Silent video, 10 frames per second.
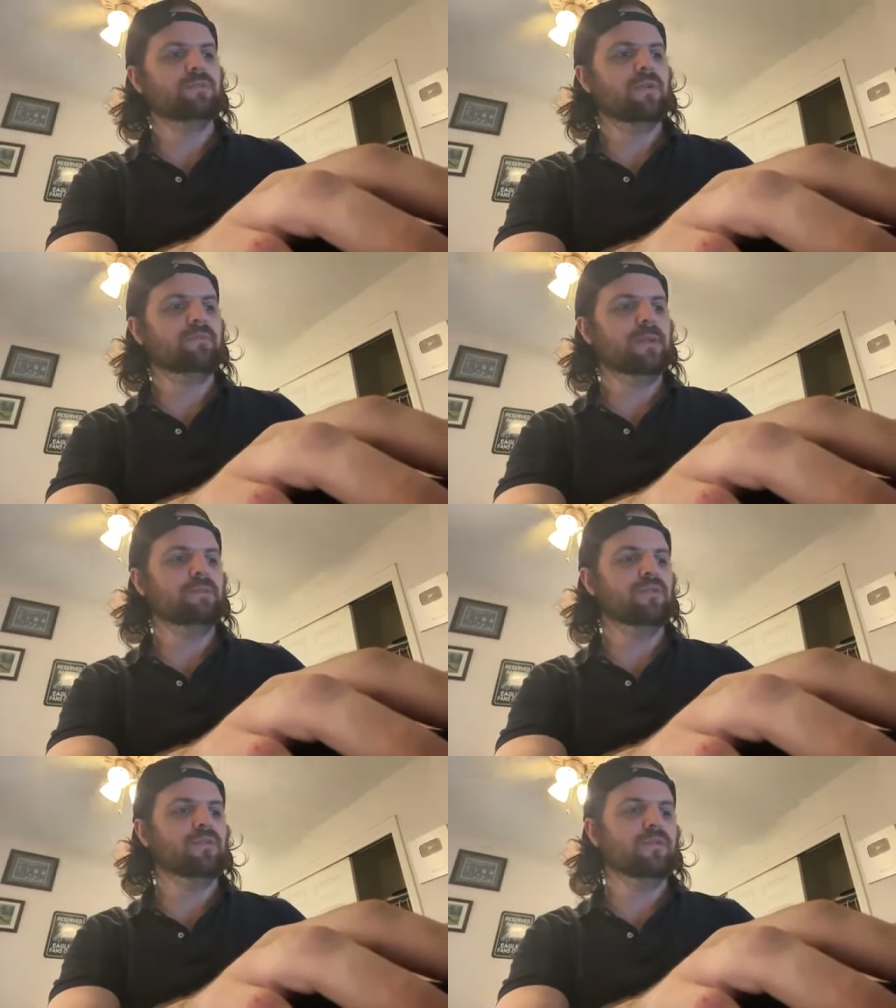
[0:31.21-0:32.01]
of
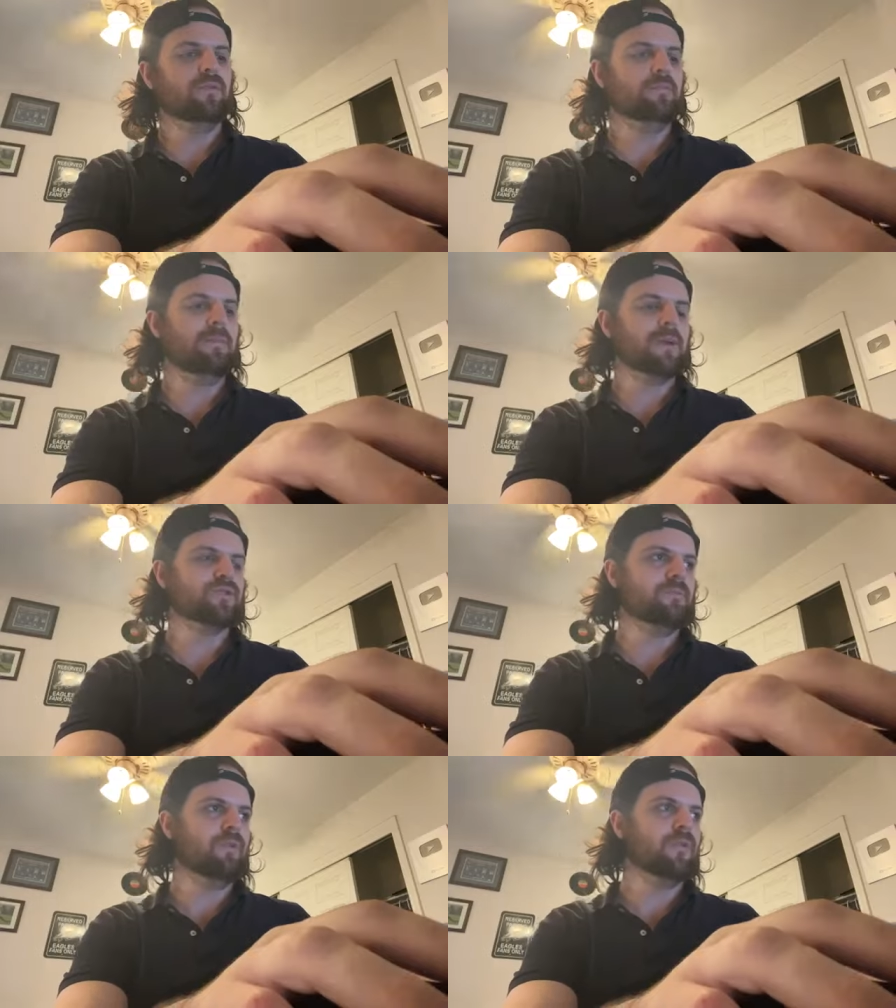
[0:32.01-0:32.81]
people mass
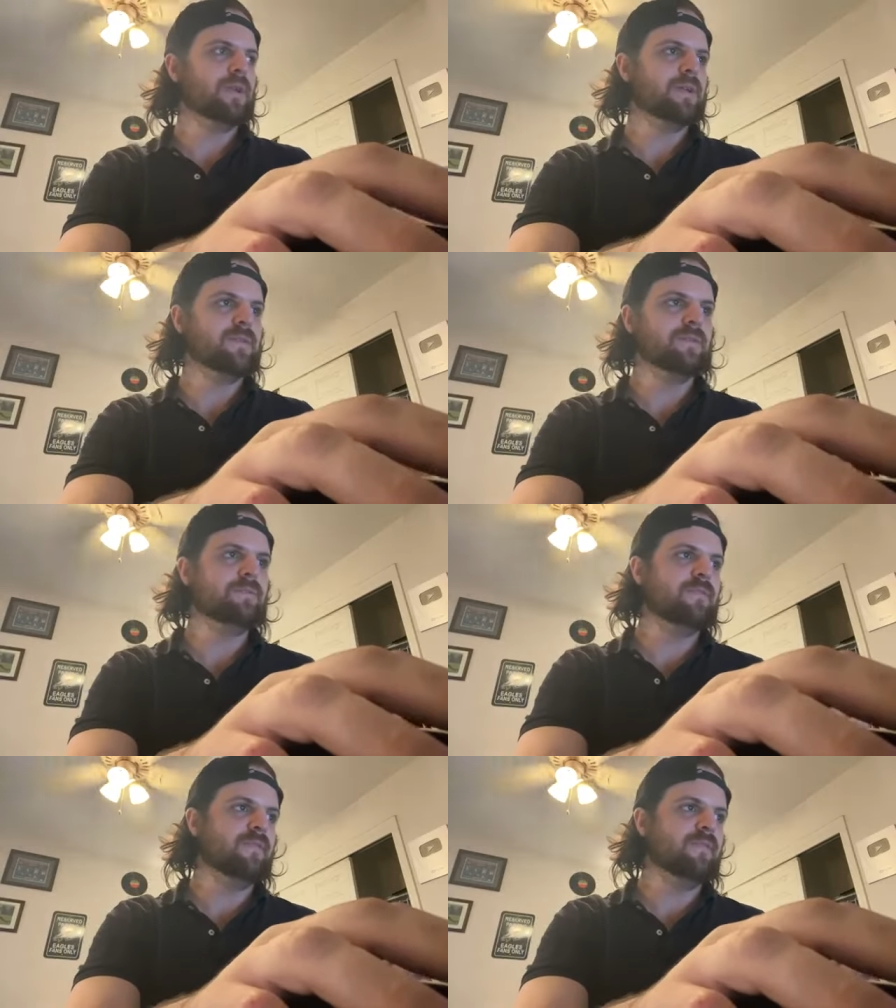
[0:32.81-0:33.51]
reporting and